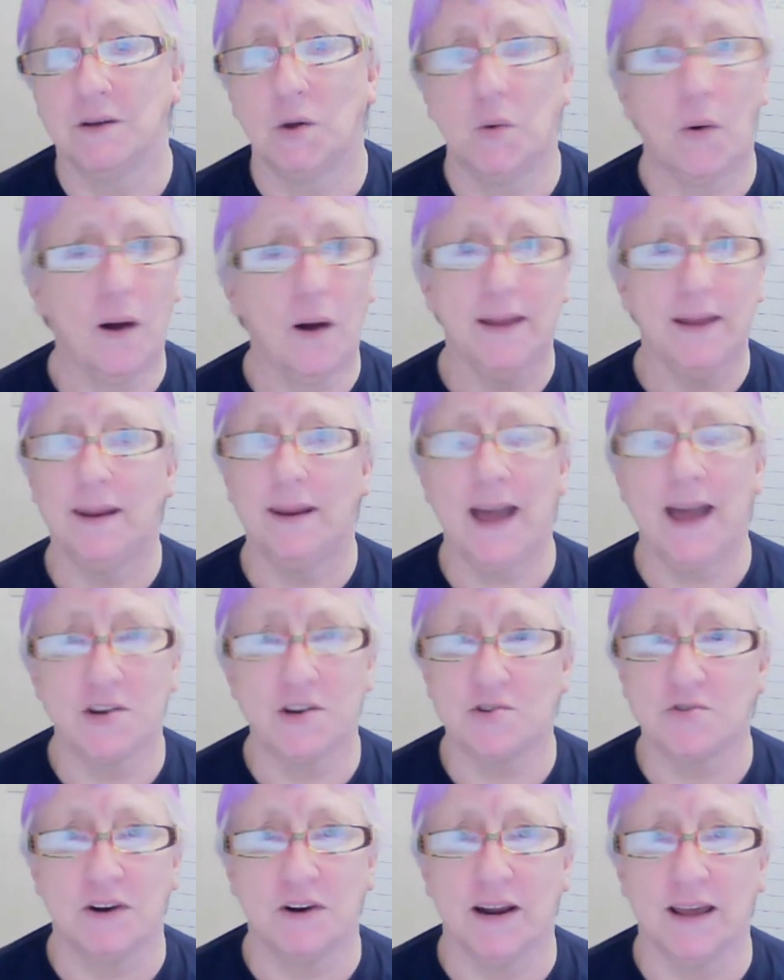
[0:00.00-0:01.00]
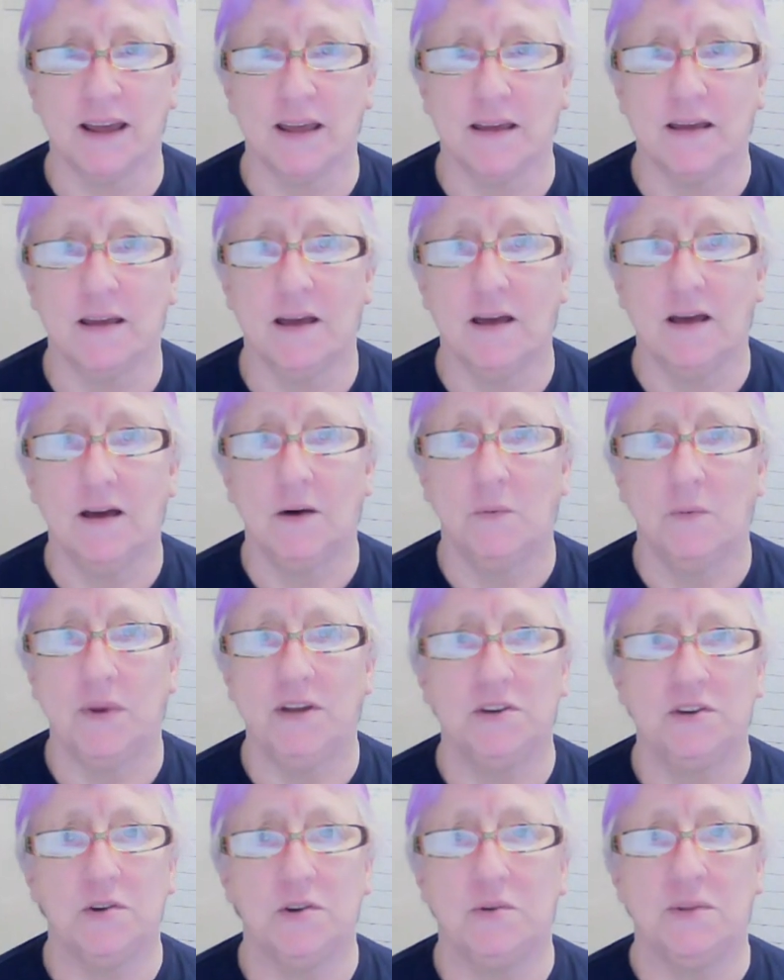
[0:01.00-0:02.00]
Quite naturally, we
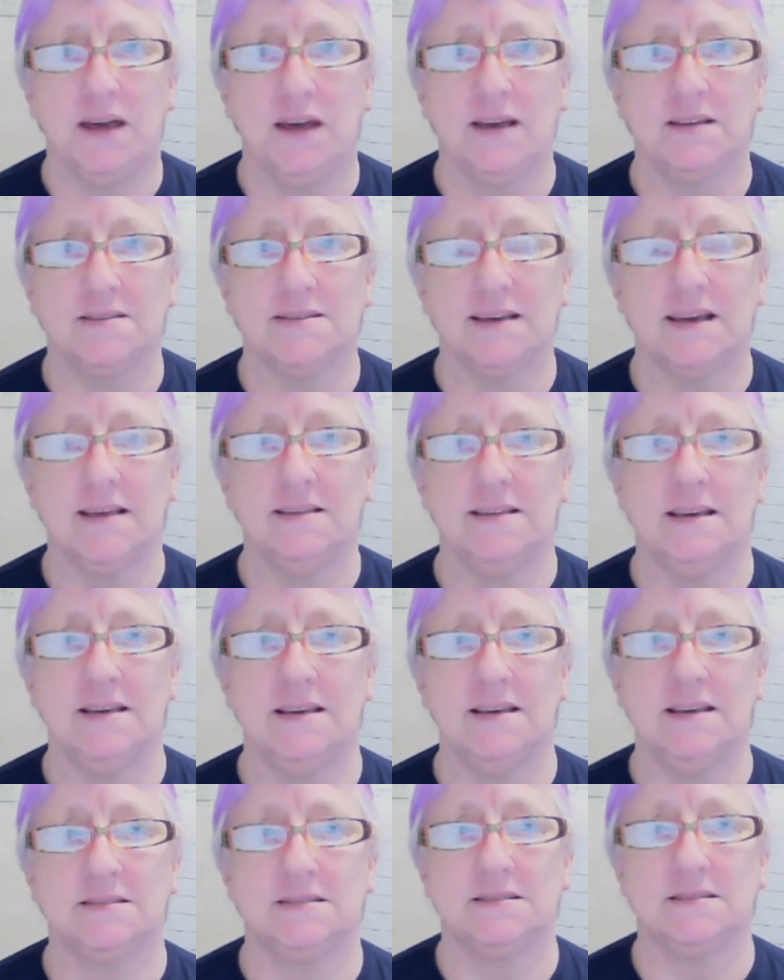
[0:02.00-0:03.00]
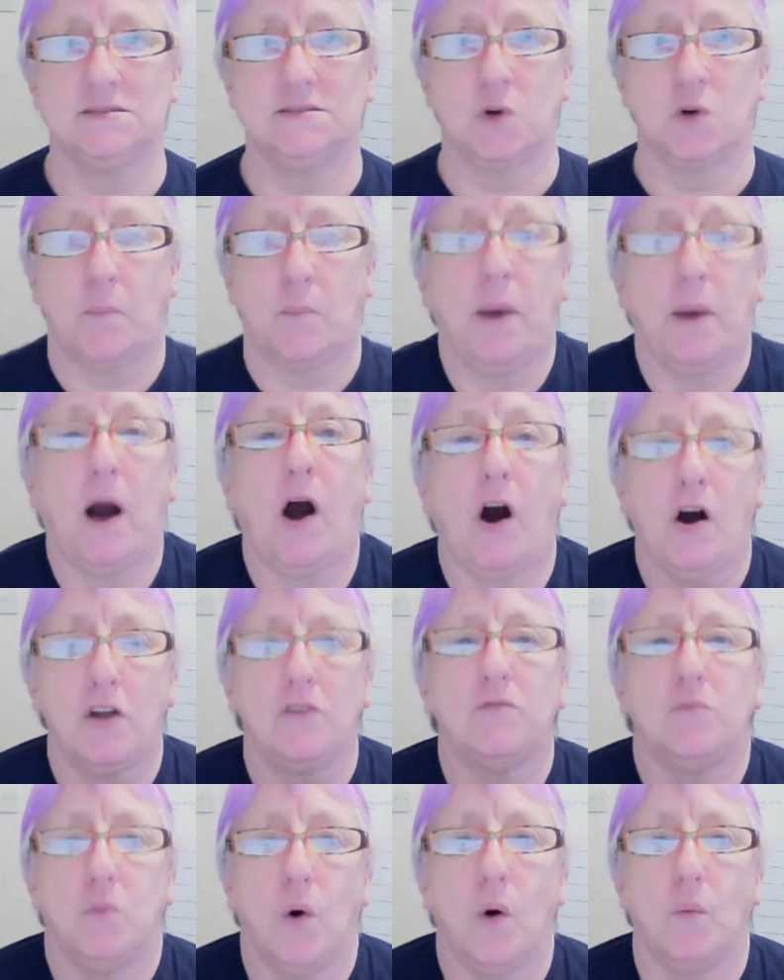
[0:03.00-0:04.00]
do this. It's a part
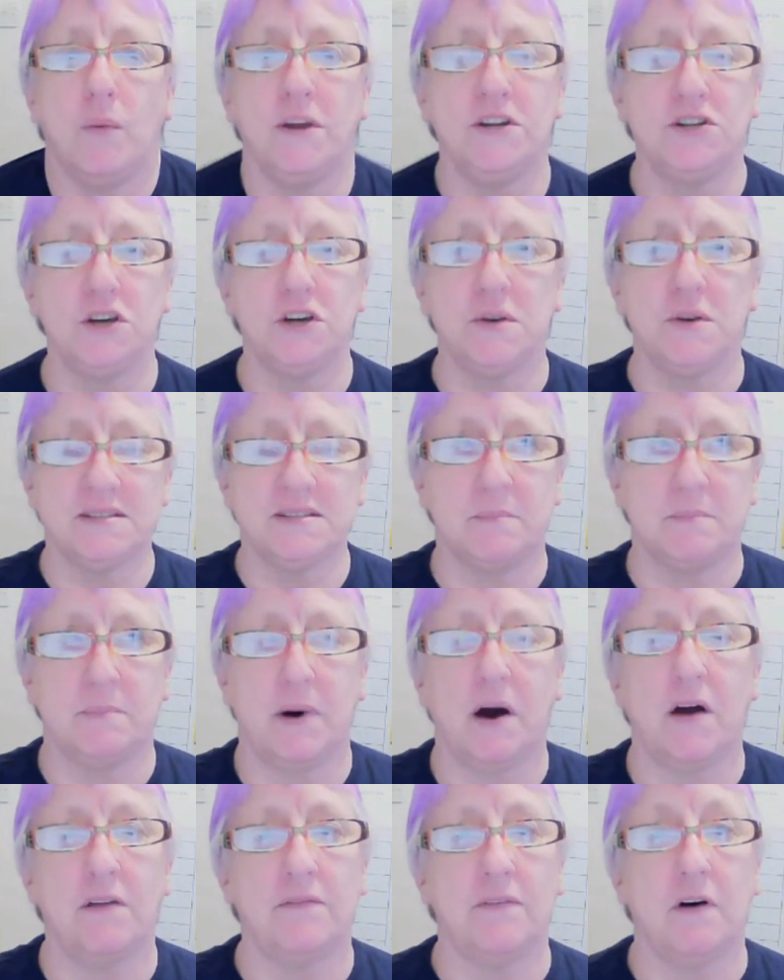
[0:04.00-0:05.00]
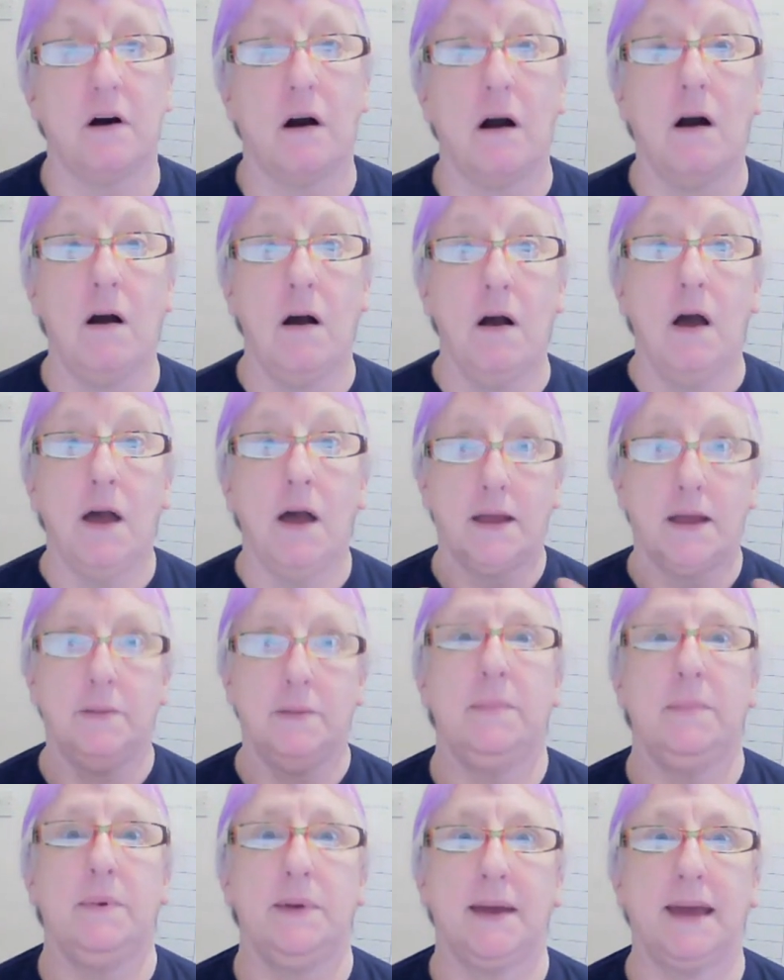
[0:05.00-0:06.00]
of what we do. It's a part of our
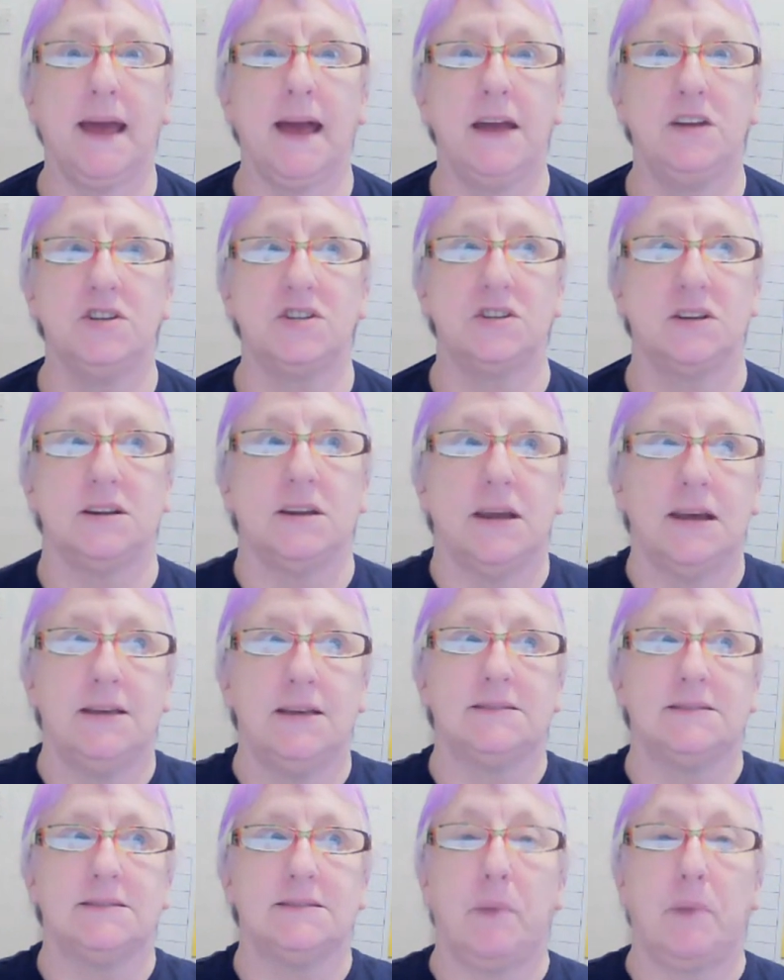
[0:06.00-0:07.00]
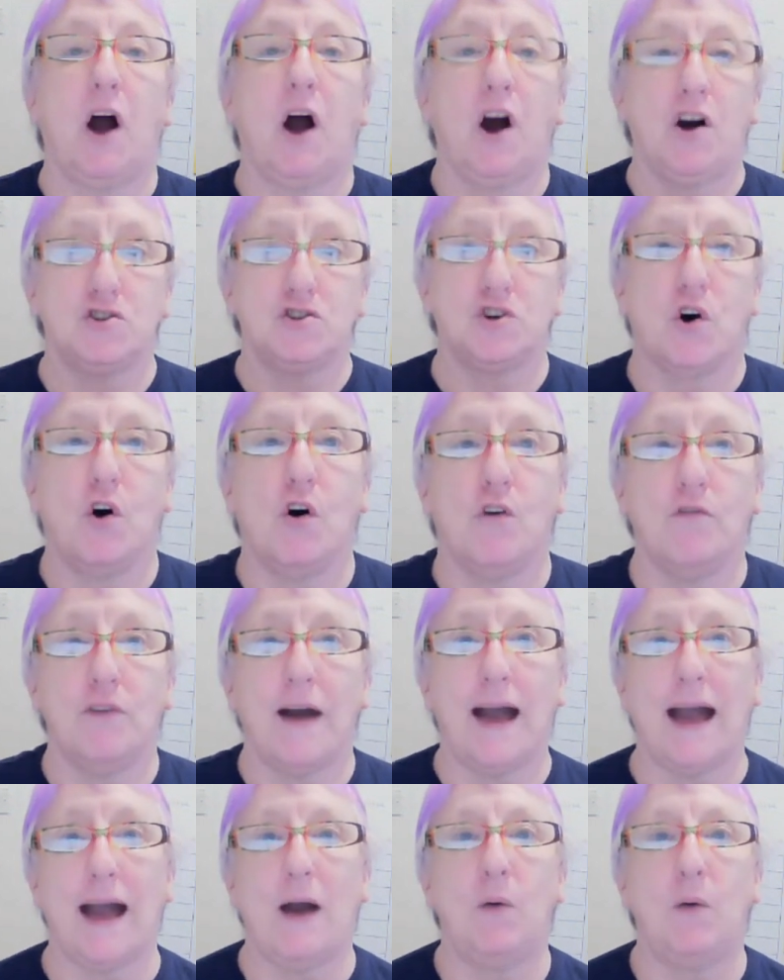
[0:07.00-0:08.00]
communication. It's a part of
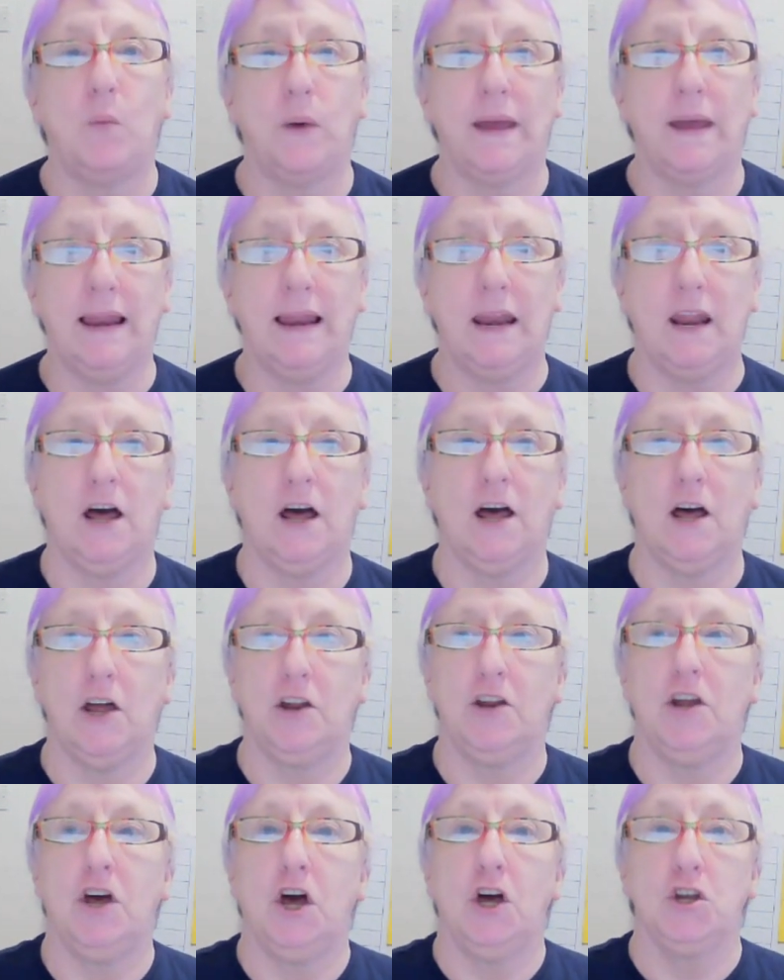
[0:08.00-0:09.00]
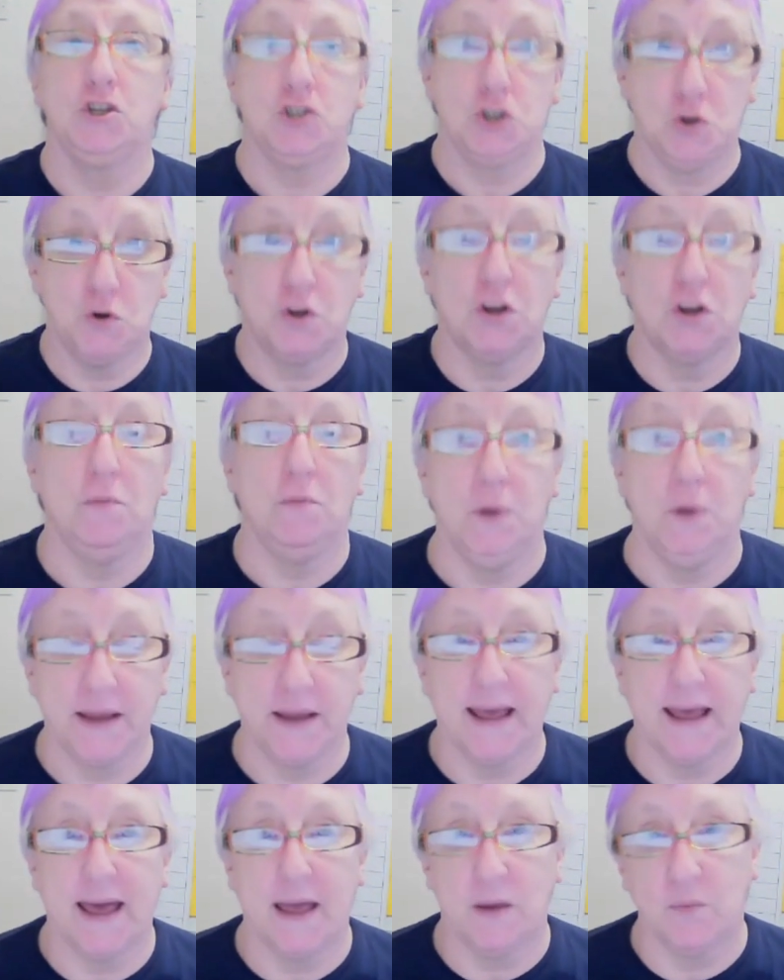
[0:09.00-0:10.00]
how we learn to
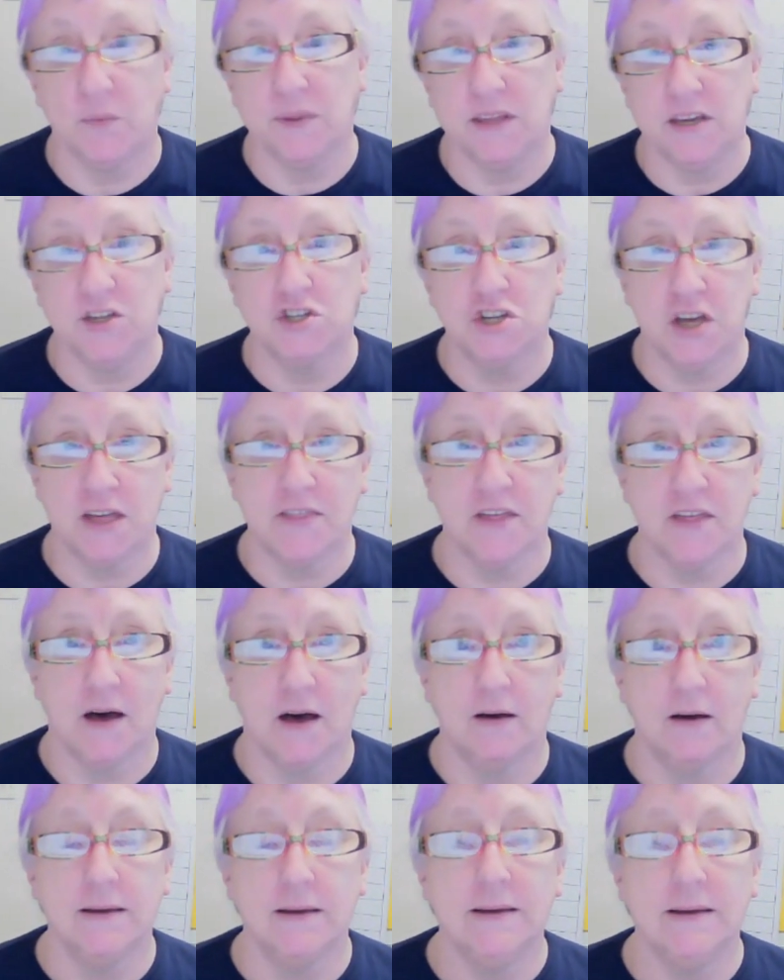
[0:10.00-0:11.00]
communicate with each other.